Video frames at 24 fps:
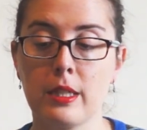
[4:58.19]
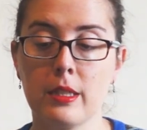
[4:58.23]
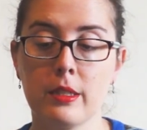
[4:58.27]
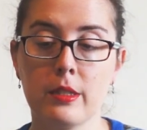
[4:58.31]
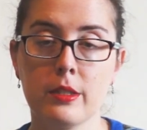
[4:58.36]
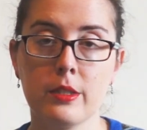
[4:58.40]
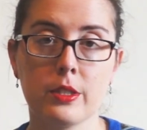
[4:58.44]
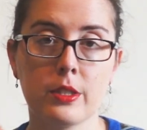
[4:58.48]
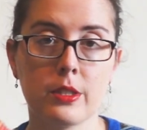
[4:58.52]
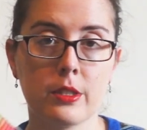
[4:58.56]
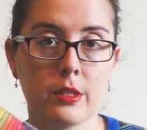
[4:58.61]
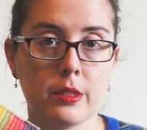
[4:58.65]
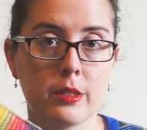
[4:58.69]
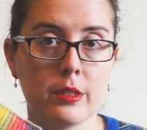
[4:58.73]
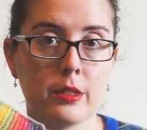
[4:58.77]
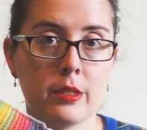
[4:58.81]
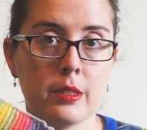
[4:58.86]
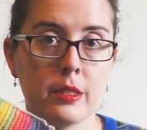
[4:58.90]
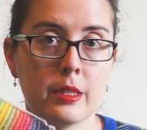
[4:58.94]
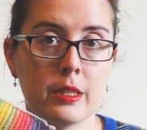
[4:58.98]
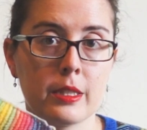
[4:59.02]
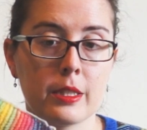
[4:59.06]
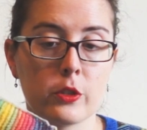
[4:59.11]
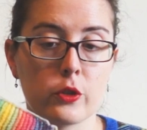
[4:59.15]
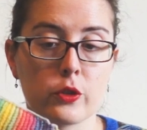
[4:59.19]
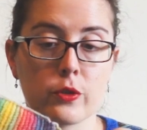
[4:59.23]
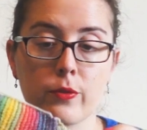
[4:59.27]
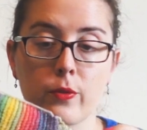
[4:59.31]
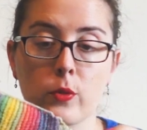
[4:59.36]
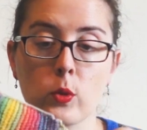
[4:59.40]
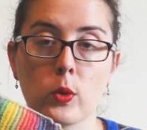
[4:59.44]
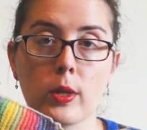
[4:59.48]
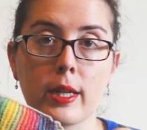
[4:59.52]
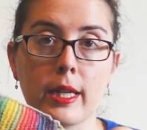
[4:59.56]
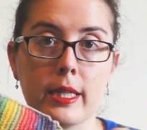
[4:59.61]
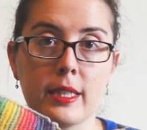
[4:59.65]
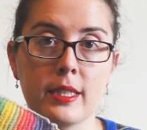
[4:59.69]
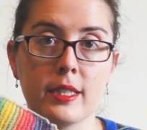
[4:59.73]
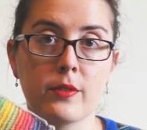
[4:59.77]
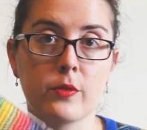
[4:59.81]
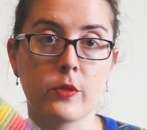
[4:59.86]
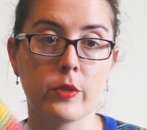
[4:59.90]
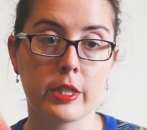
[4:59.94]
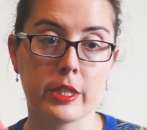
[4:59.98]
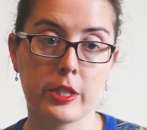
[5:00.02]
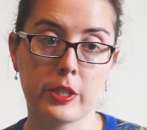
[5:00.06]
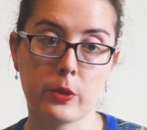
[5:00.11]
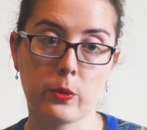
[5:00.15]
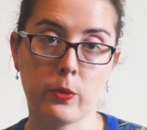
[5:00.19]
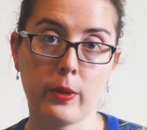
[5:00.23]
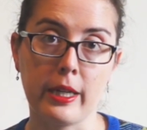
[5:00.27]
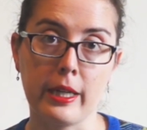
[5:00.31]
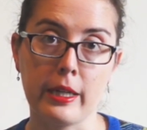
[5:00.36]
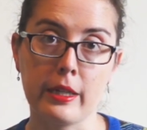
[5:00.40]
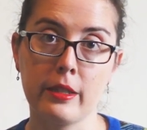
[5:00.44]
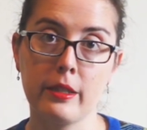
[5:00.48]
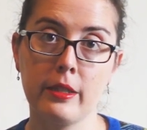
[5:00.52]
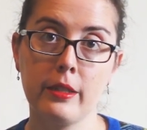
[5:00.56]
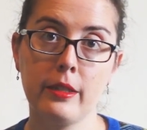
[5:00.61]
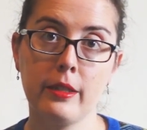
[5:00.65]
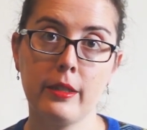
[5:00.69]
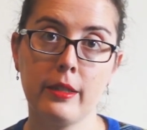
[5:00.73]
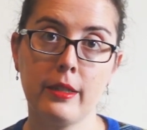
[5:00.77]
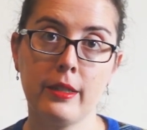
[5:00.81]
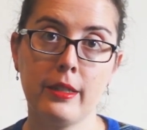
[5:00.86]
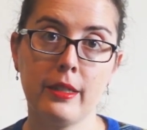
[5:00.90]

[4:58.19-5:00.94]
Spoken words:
colors, there's 4 ends for each square.